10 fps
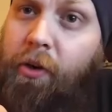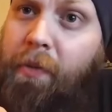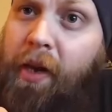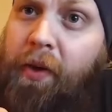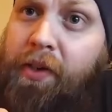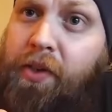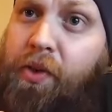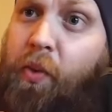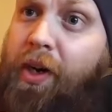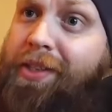on your battery
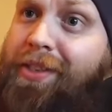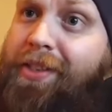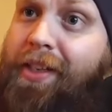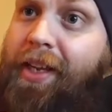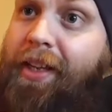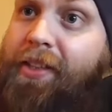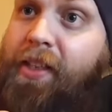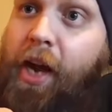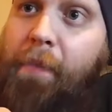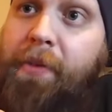2. Whereas the Sigelei, it's
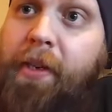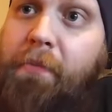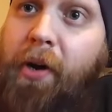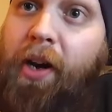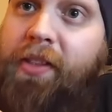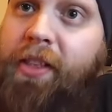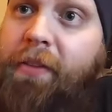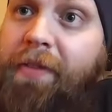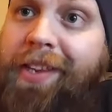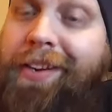the opposite,
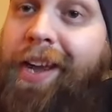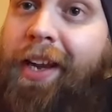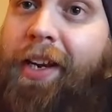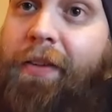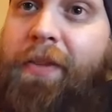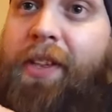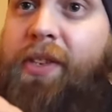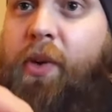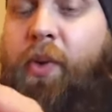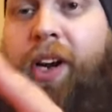positive then negative.
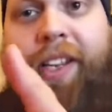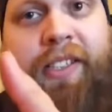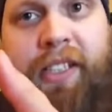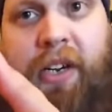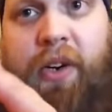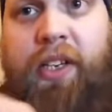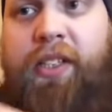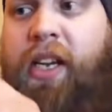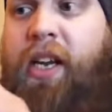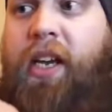These are run in
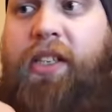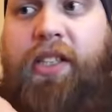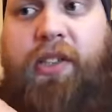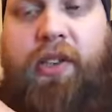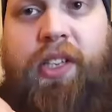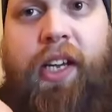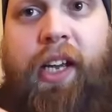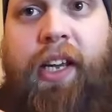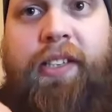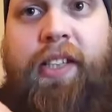series. It just looks like,
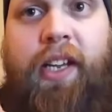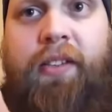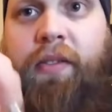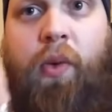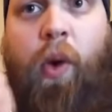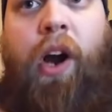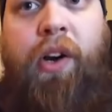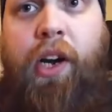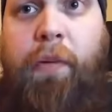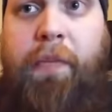I guess, they
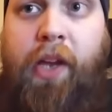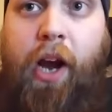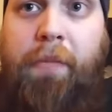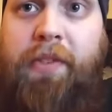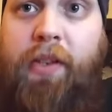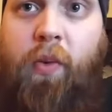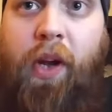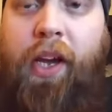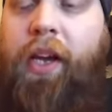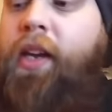wired it up the opposite
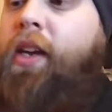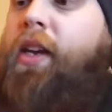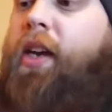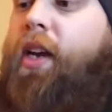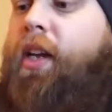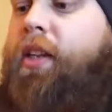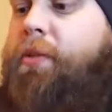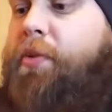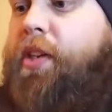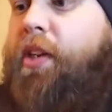way in
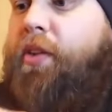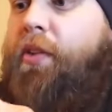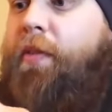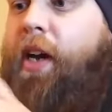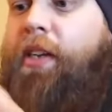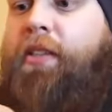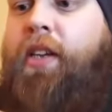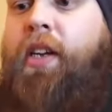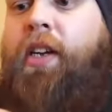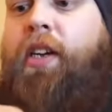this particular device.
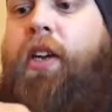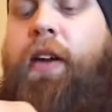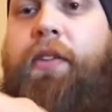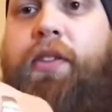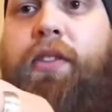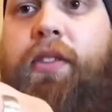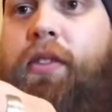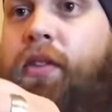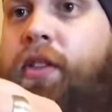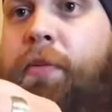You have
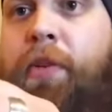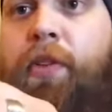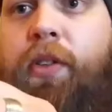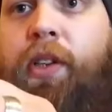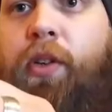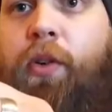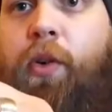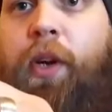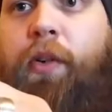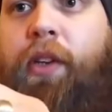your typical little
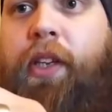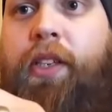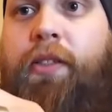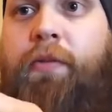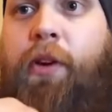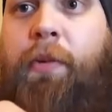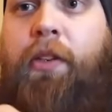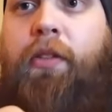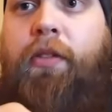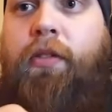quick release
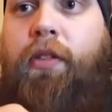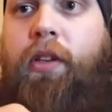ripple.